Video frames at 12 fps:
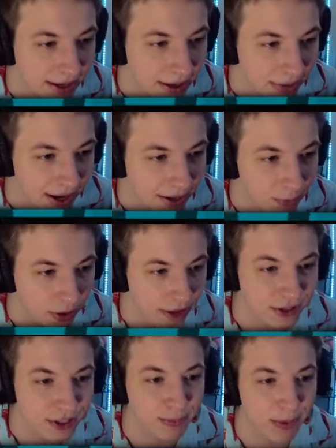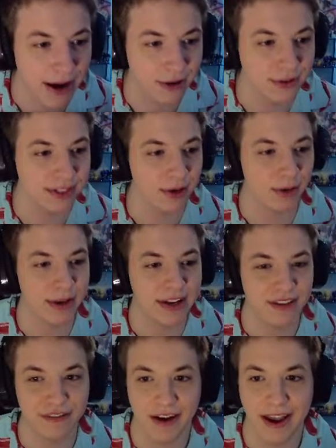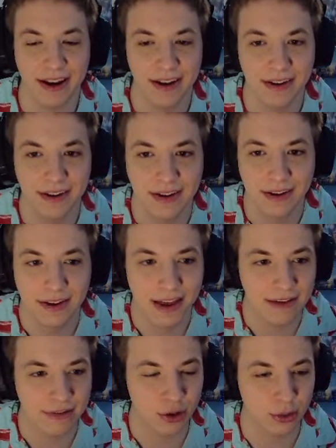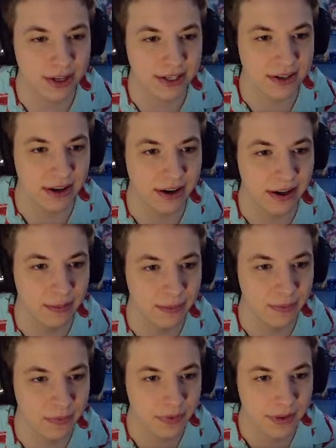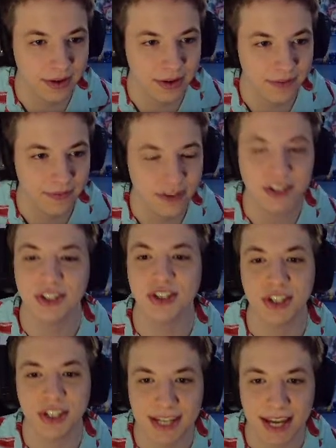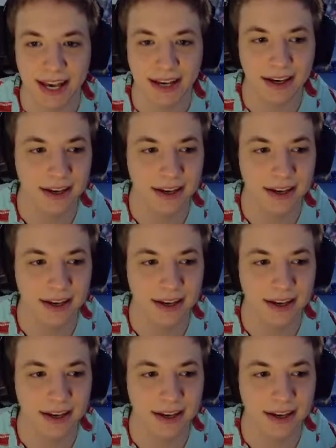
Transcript: It made one of the spiders that we're about to fight have a quest on them. This is sick.